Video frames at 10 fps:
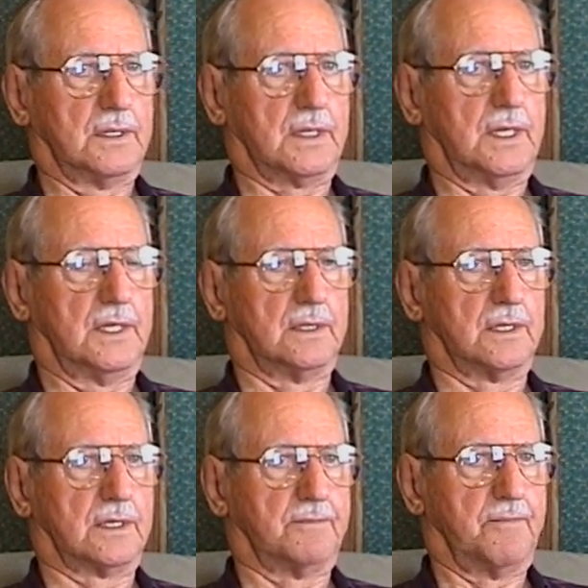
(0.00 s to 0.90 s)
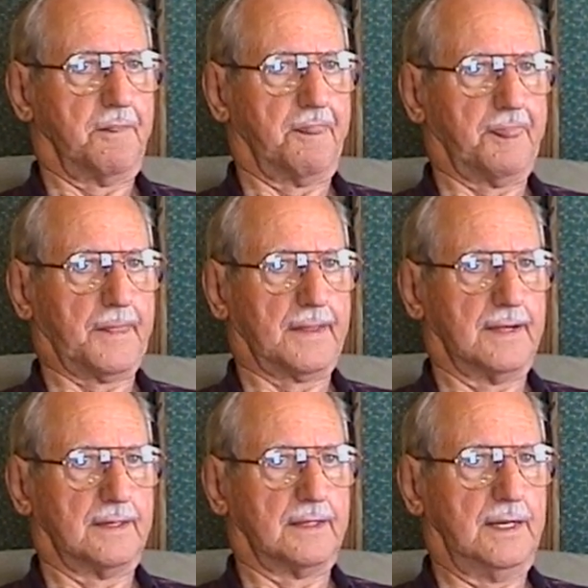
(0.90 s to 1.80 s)
mm. killed.
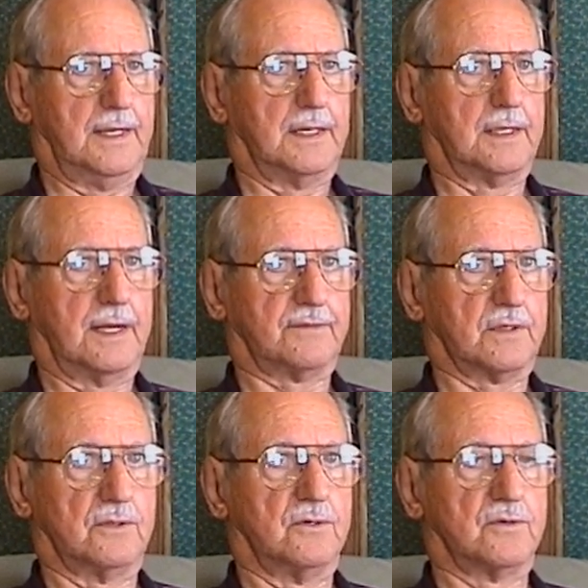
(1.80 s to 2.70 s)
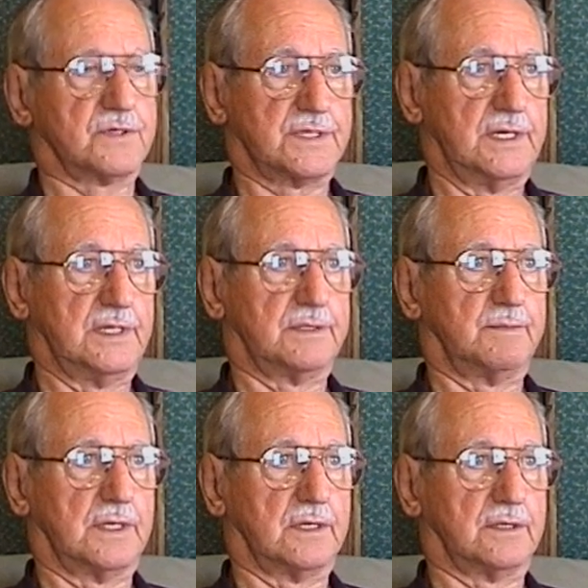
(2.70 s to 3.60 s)
And he didn't have to go overseas
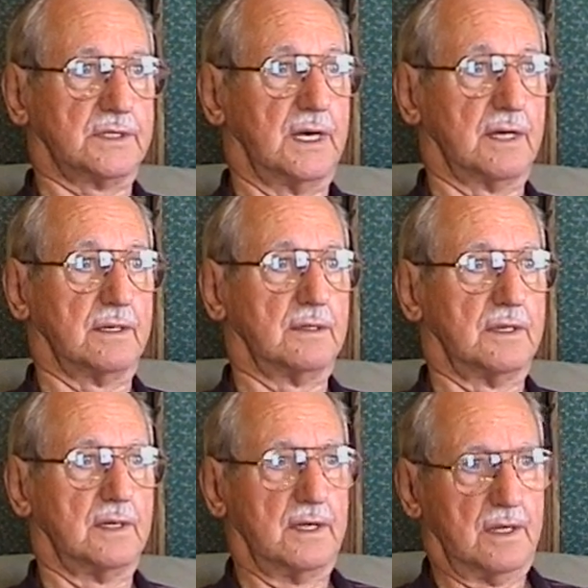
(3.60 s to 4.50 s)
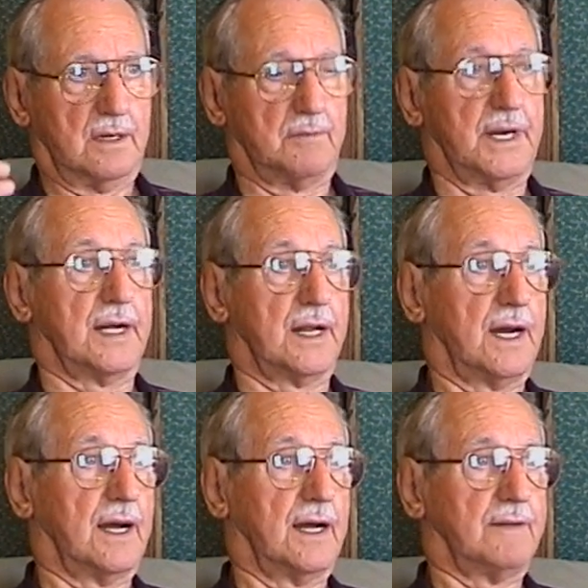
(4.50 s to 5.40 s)
because he had a bad
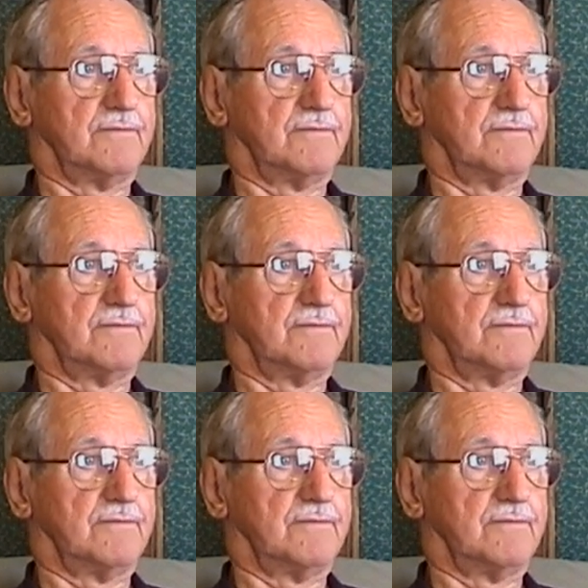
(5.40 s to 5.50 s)
eye,